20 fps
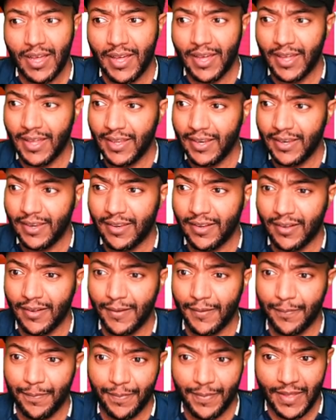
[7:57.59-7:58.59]
And
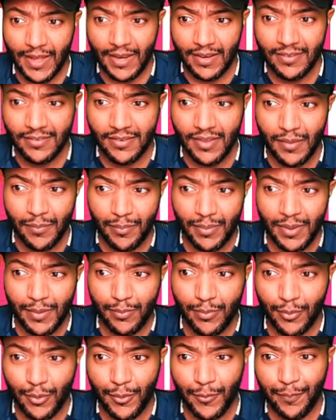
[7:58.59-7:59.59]
uh, that is it,
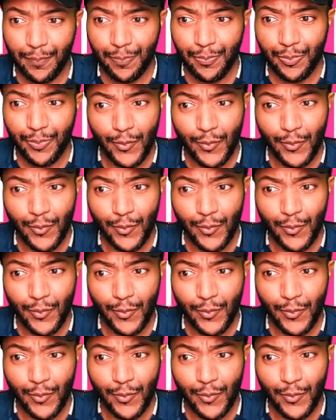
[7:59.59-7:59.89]
people.